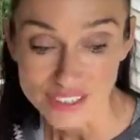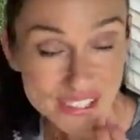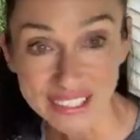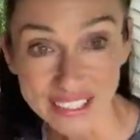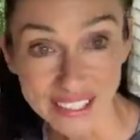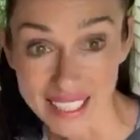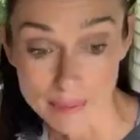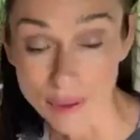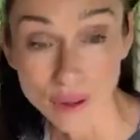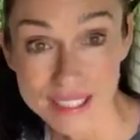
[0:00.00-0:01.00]
just little
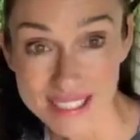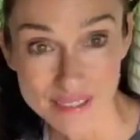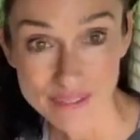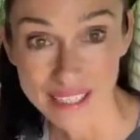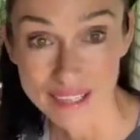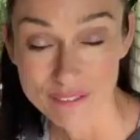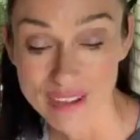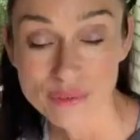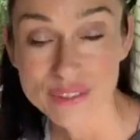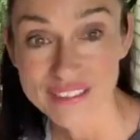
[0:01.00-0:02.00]
clay balls that they
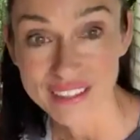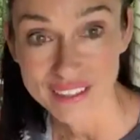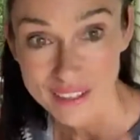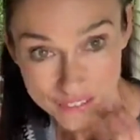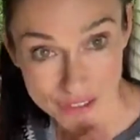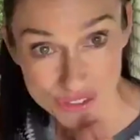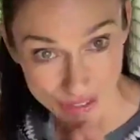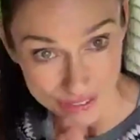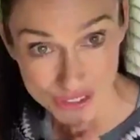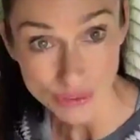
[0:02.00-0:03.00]
found in the earth,
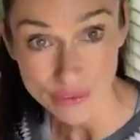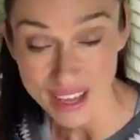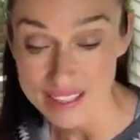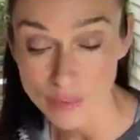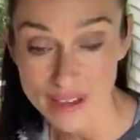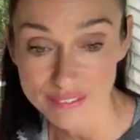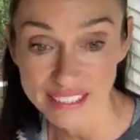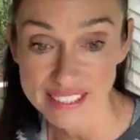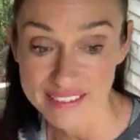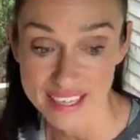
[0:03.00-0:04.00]
just chew that as a way of
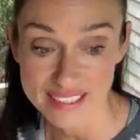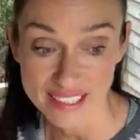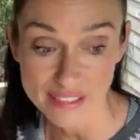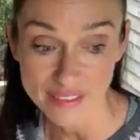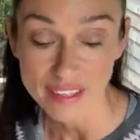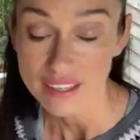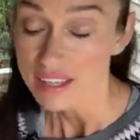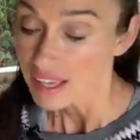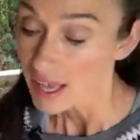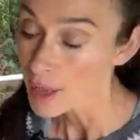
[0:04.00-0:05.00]
cleaning their teeth.
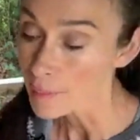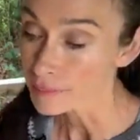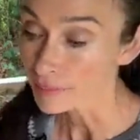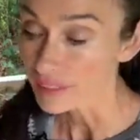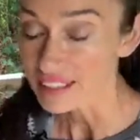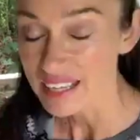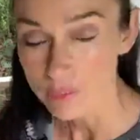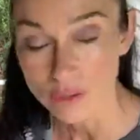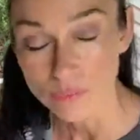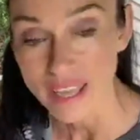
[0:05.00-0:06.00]

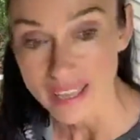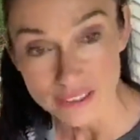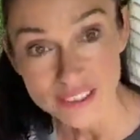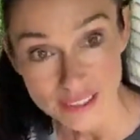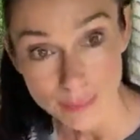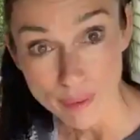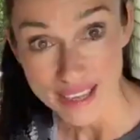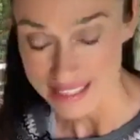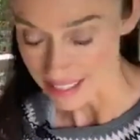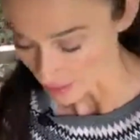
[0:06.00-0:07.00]
Now, getting on to the
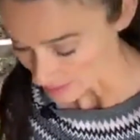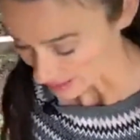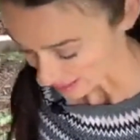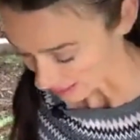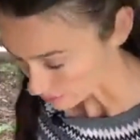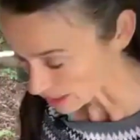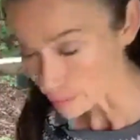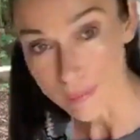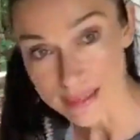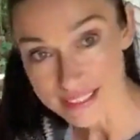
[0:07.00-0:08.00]
abrasives, like I
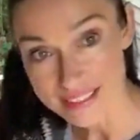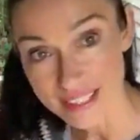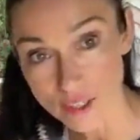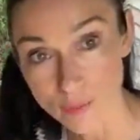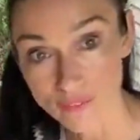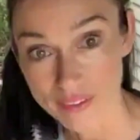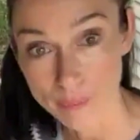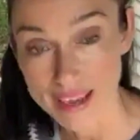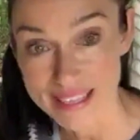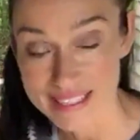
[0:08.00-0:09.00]
promised I'd tell you about the
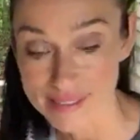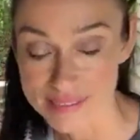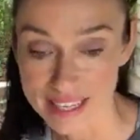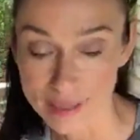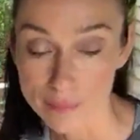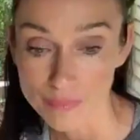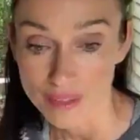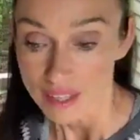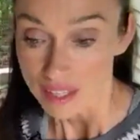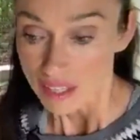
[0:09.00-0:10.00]
abrasives now.
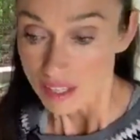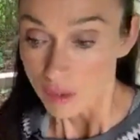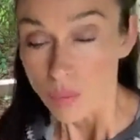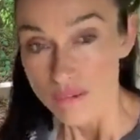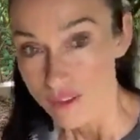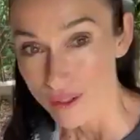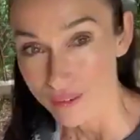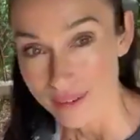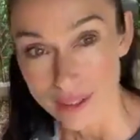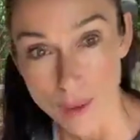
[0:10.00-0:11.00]
What have they
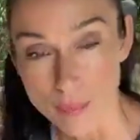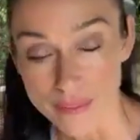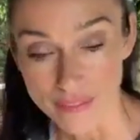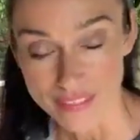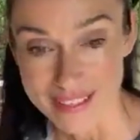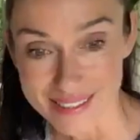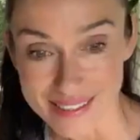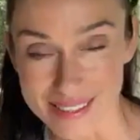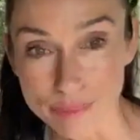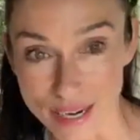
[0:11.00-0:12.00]
all got in common,
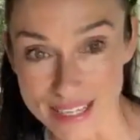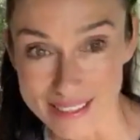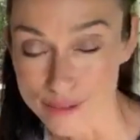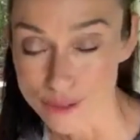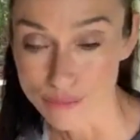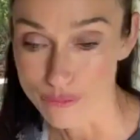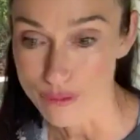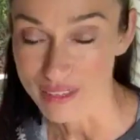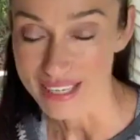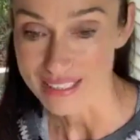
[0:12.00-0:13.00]
the abrasive stuff
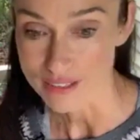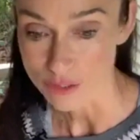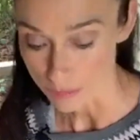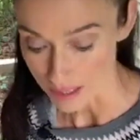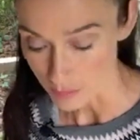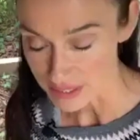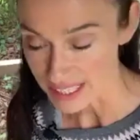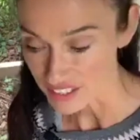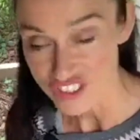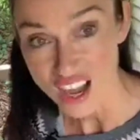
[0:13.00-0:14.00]
that you find in toothpaste? We'd
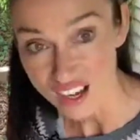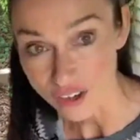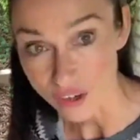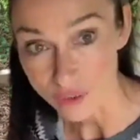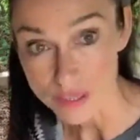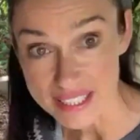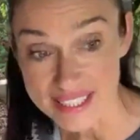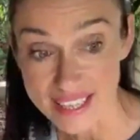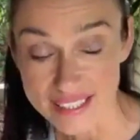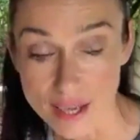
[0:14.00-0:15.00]
said charcoal, we'd
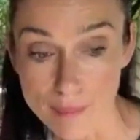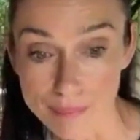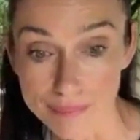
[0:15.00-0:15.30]
said